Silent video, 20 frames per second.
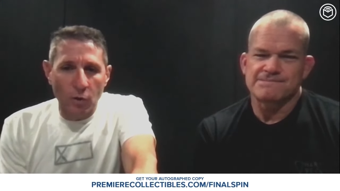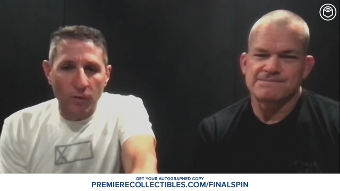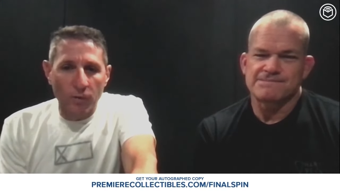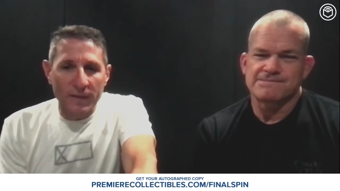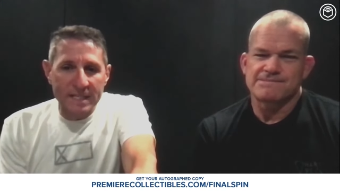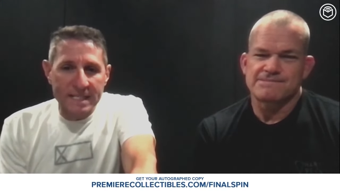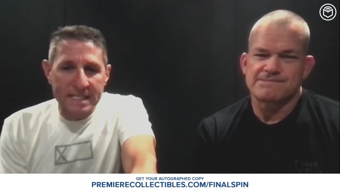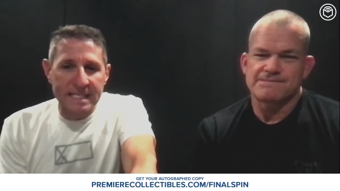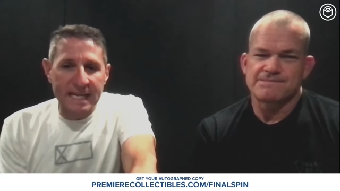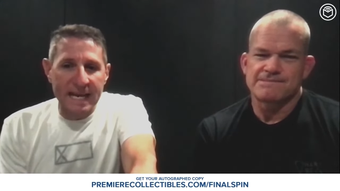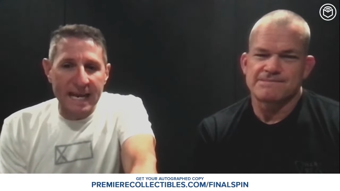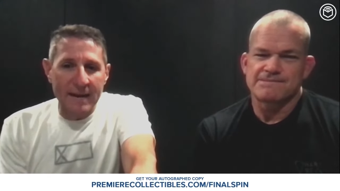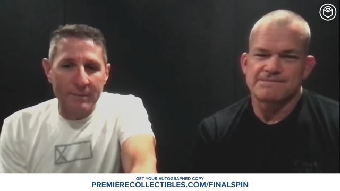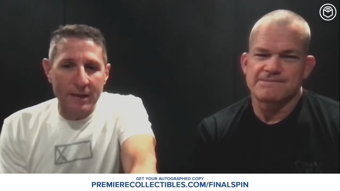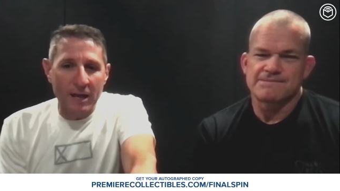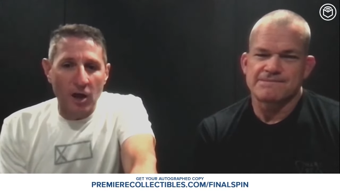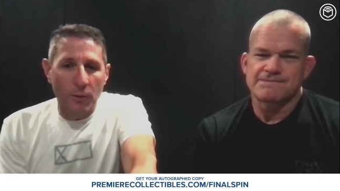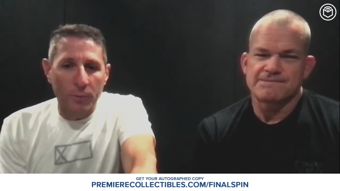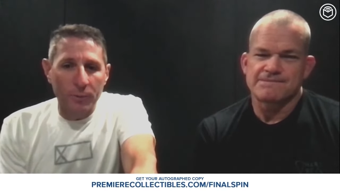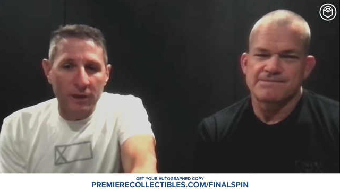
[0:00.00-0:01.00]
Speaker 1: the same to
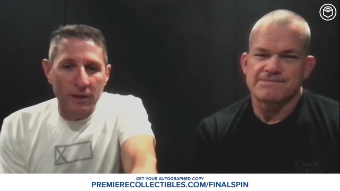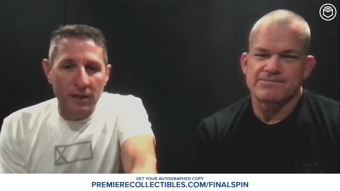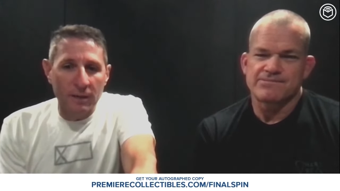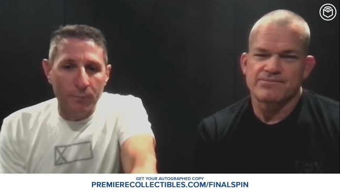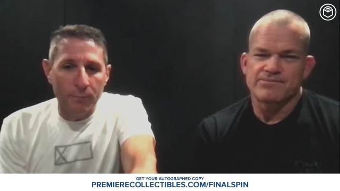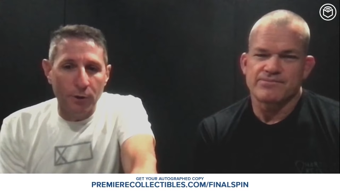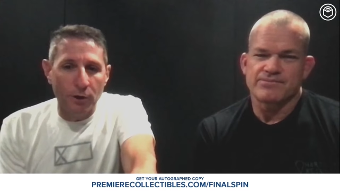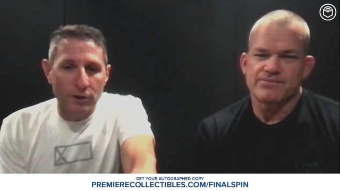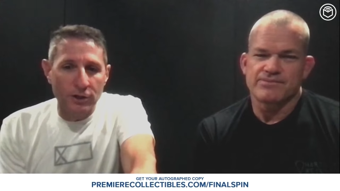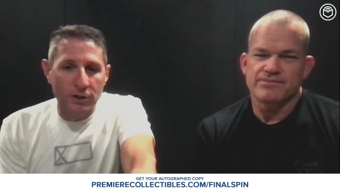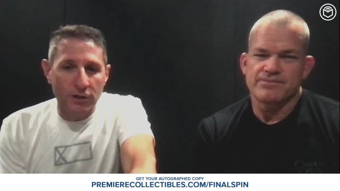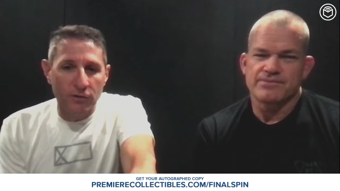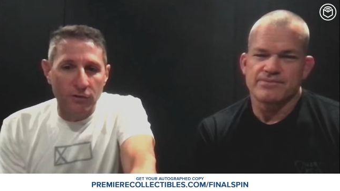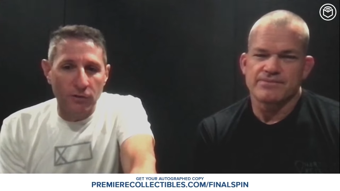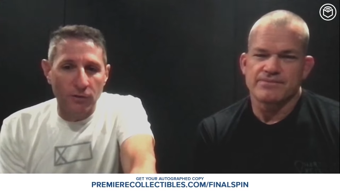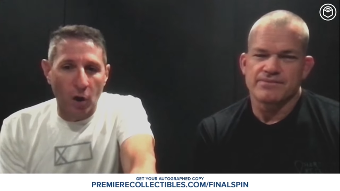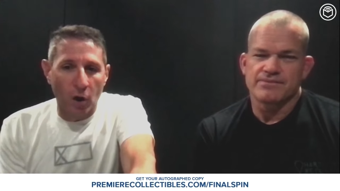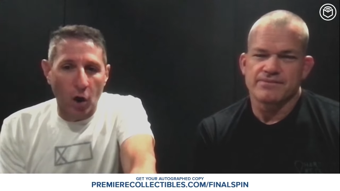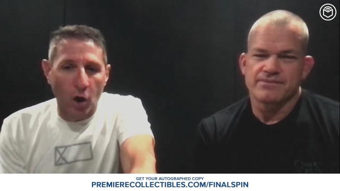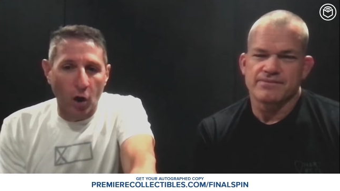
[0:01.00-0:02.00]
help you keep pushing through
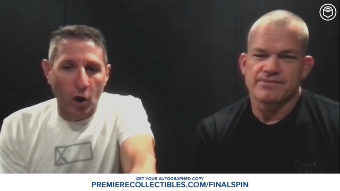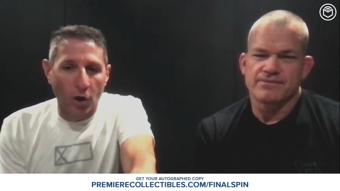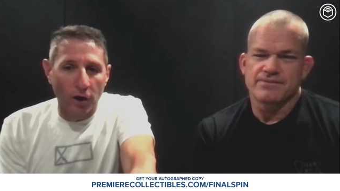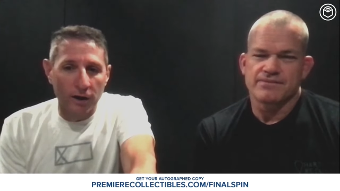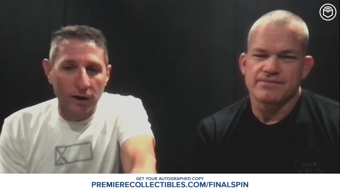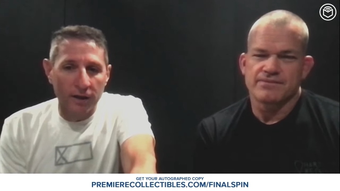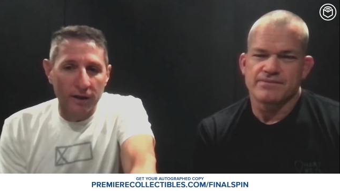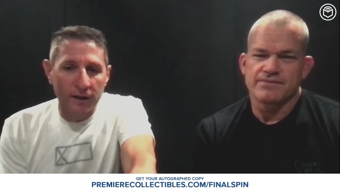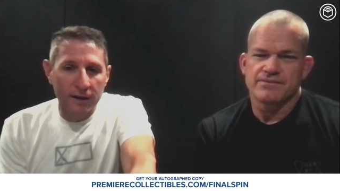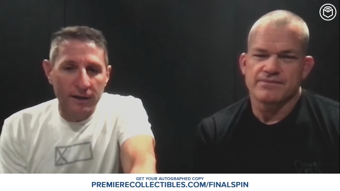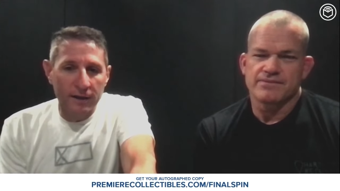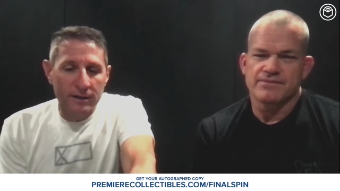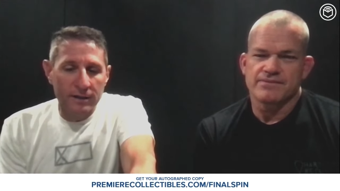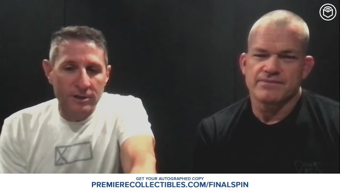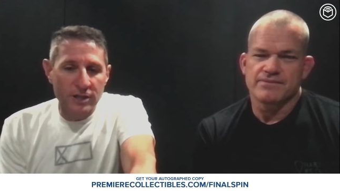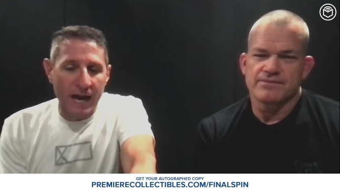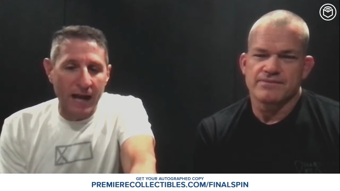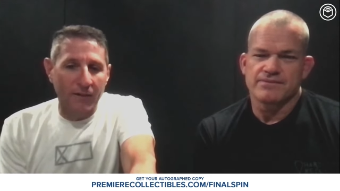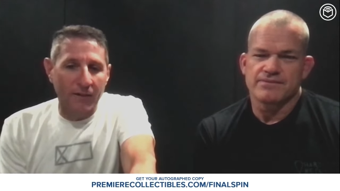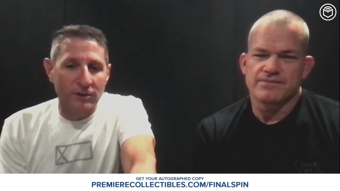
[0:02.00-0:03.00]
the hard,
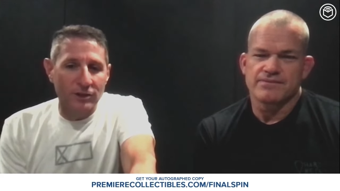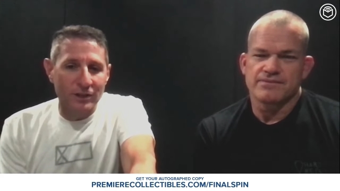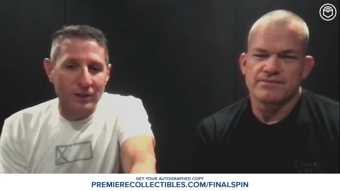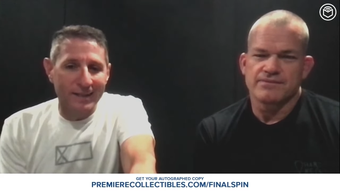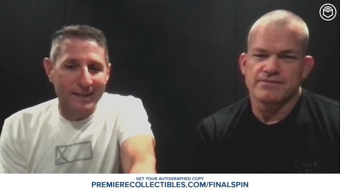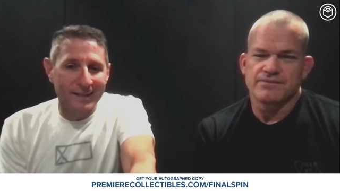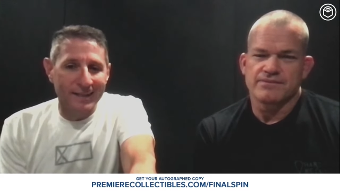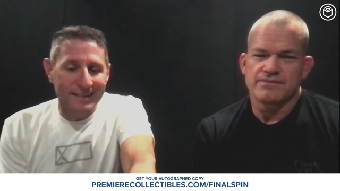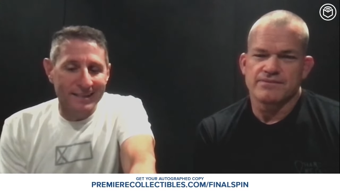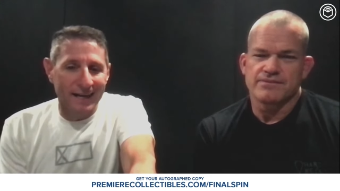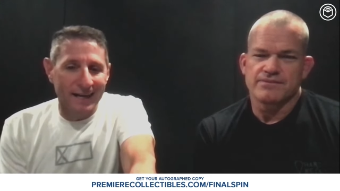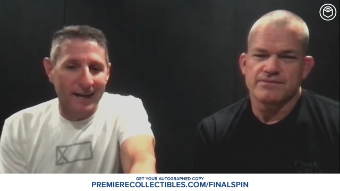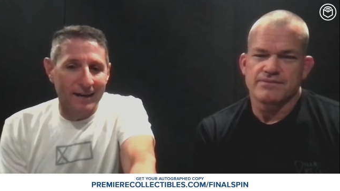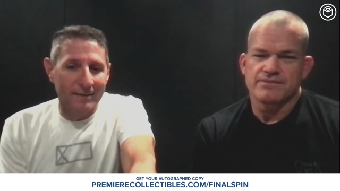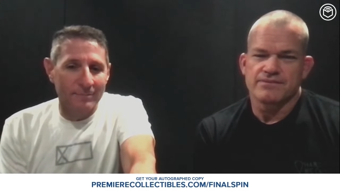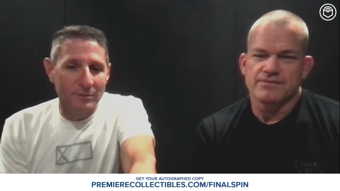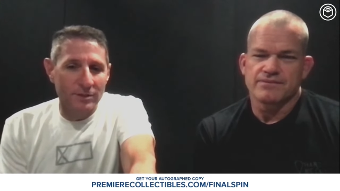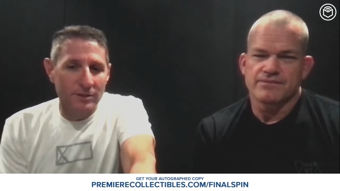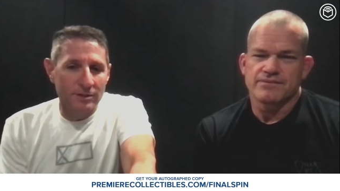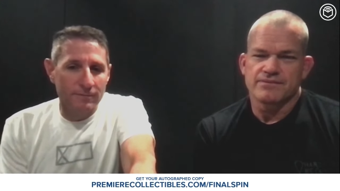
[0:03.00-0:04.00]
challenging
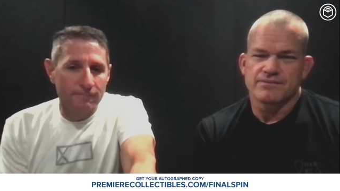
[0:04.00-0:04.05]
times?